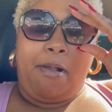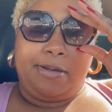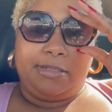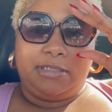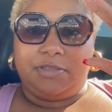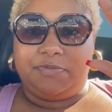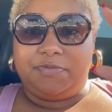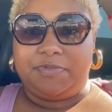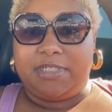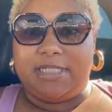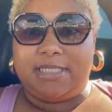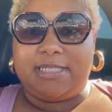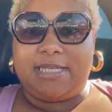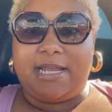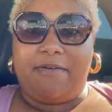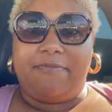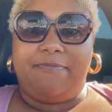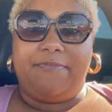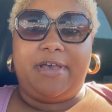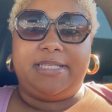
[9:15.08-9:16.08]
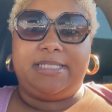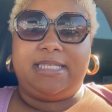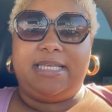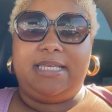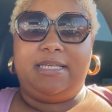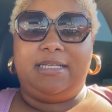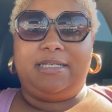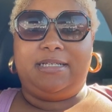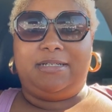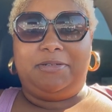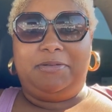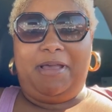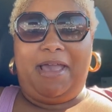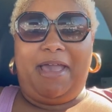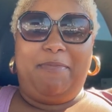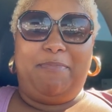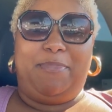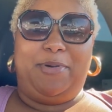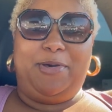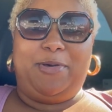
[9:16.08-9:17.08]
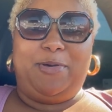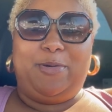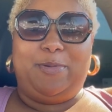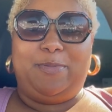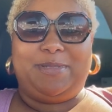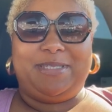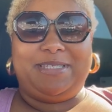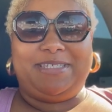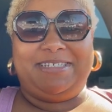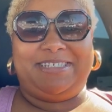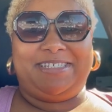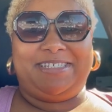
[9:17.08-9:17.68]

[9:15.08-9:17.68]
Hopefully it's not fuzzy. Okay, boobs.